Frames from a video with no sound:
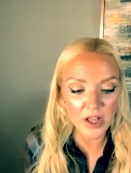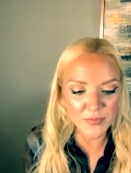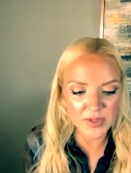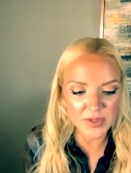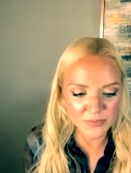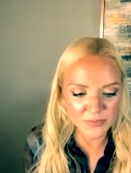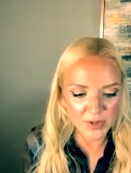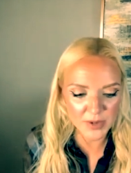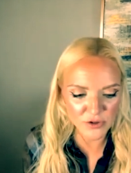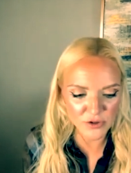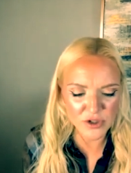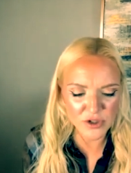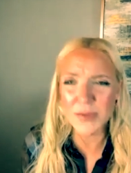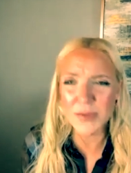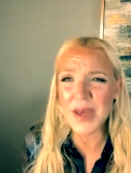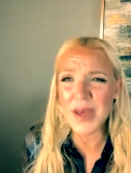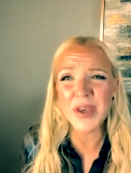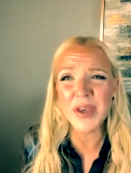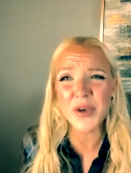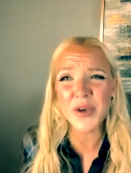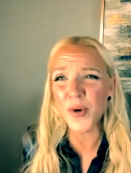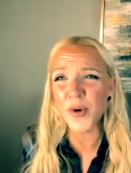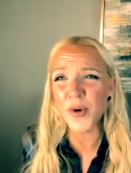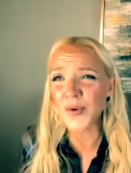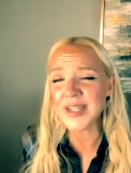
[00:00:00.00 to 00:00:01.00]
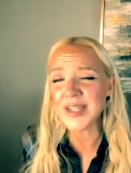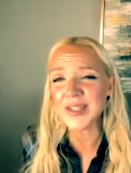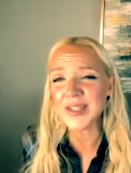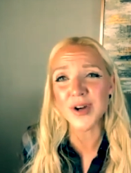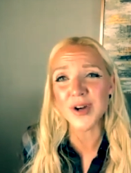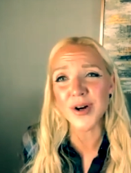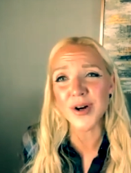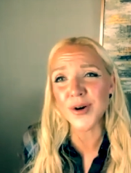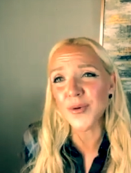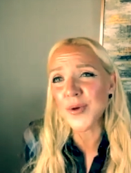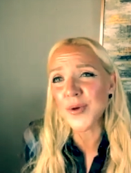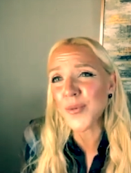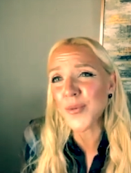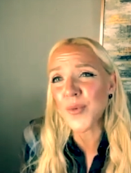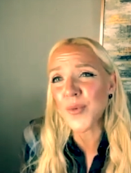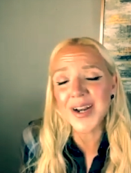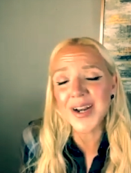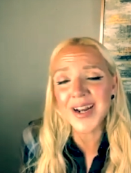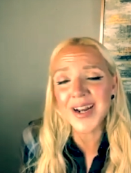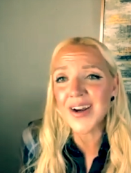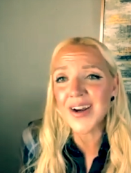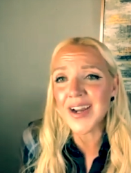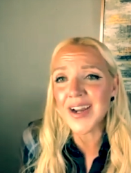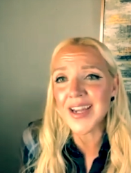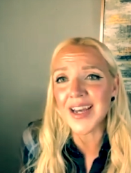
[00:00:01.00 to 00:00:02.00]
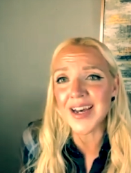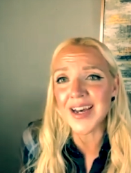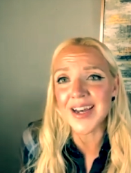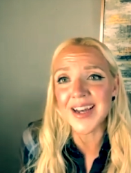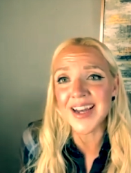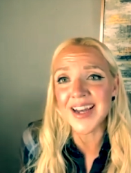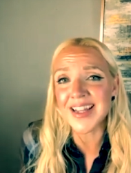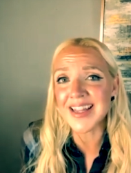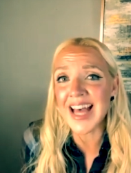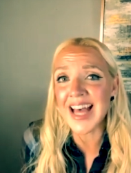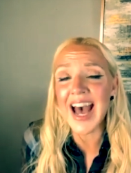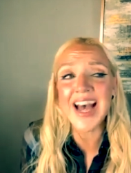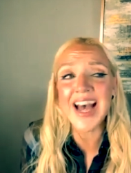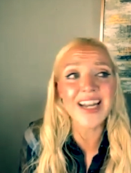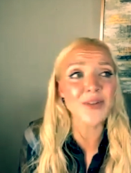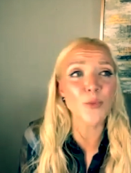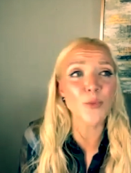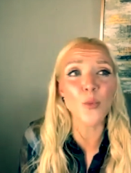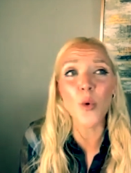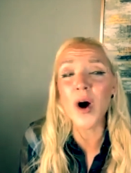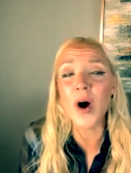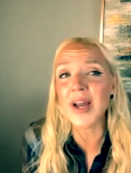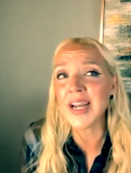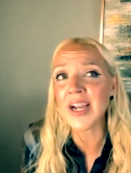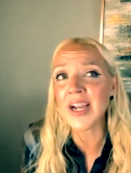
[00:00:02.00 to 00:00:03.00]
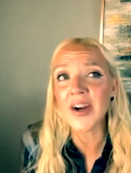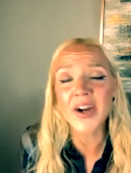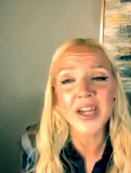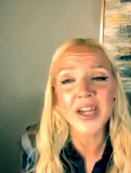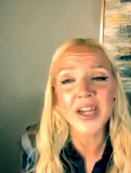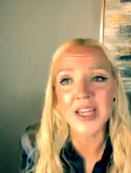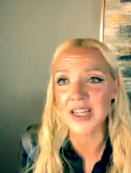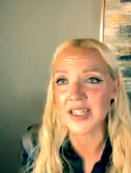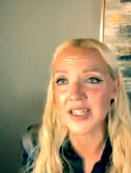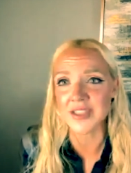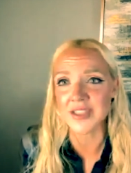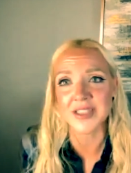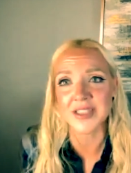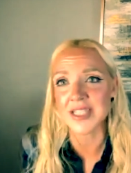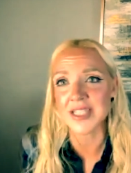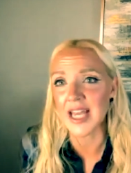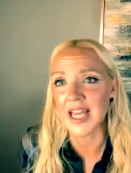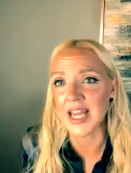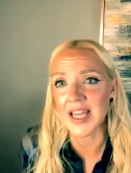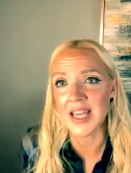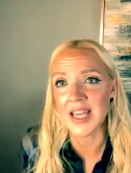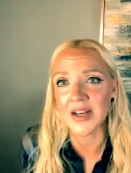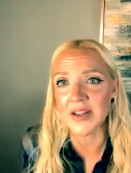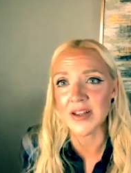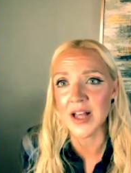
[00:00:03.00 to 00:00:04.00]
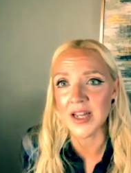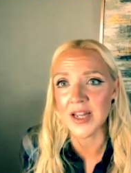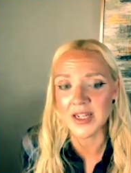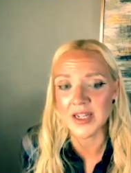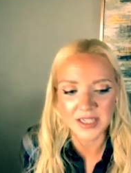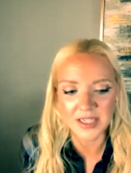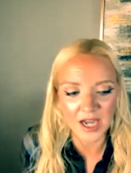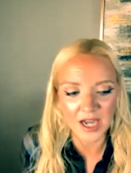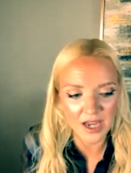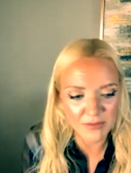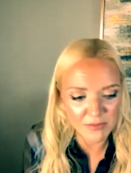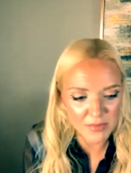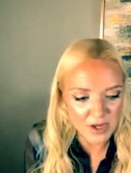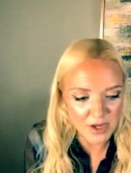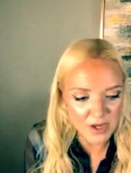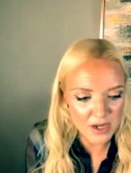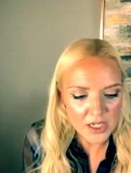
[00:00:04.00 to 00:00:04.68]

these boundaries. Maybe you only struggle with one area, and that one area is just taking a lot of time